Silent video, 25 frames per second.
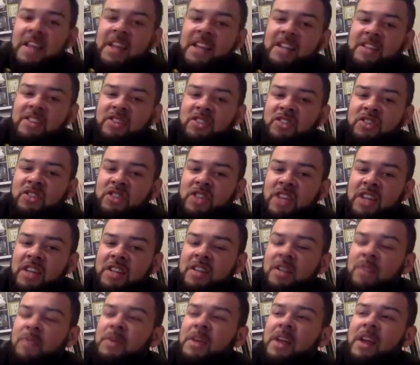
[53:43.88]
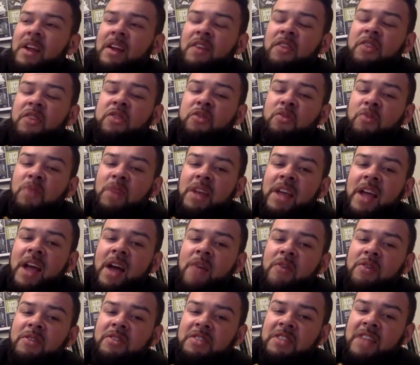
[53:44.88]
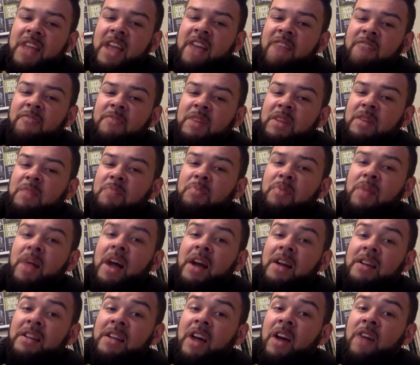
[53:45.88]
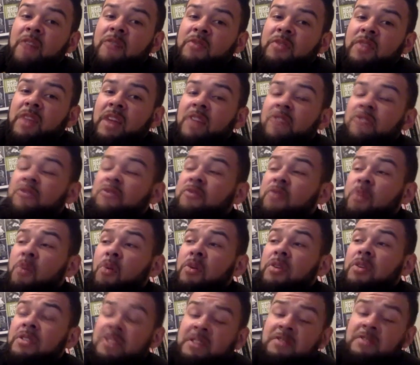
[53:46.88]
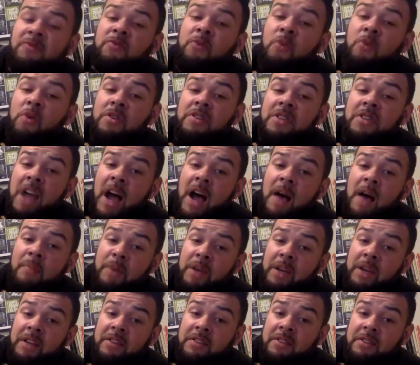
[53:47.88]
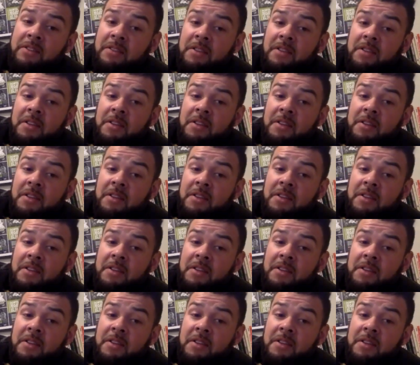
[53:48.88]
get shit done. We had a 3-hour staff meeting blocked out for like four topics.